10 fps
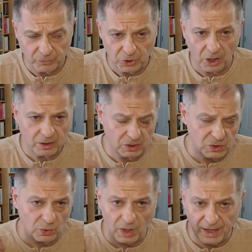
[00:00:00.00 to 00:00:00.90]
darkness
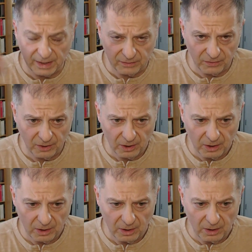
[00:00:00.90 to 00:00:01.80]
to light.
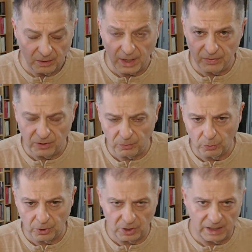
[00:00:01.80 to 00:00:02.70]
And the
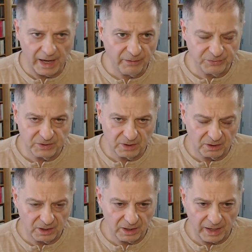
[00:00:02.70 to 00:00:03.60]
word left
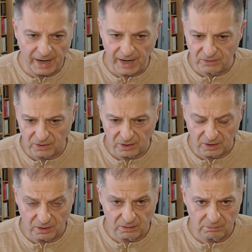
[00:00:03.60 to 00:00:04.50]
in
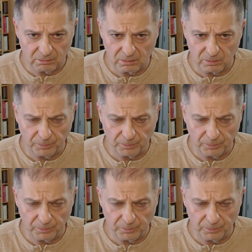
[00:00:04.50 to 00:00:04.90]
Latin